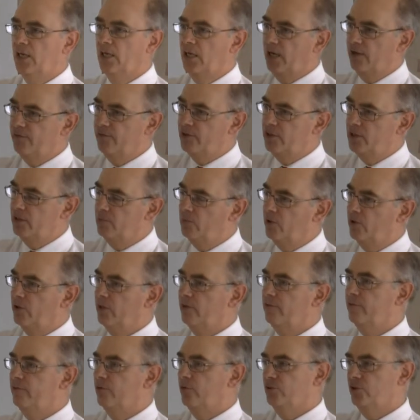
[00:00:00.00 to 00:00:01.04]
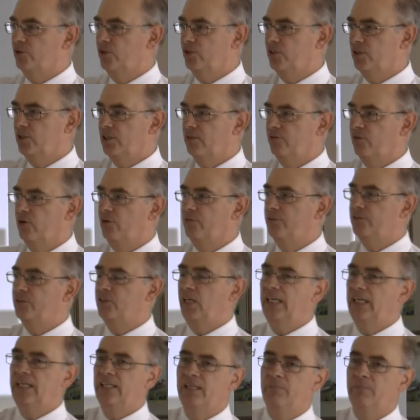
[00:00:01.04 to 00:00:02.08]
of the demonic forces that have
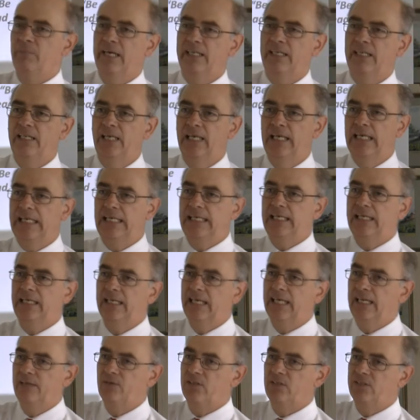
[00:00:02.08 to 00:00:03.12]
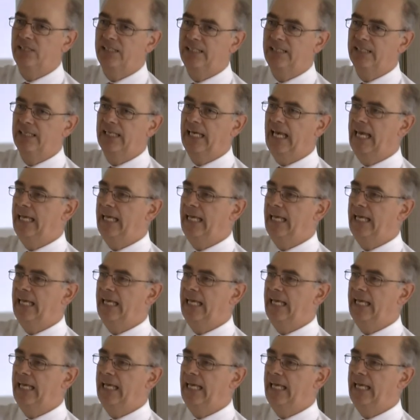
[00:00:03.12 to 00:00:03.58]
overtaken the man he encounters in the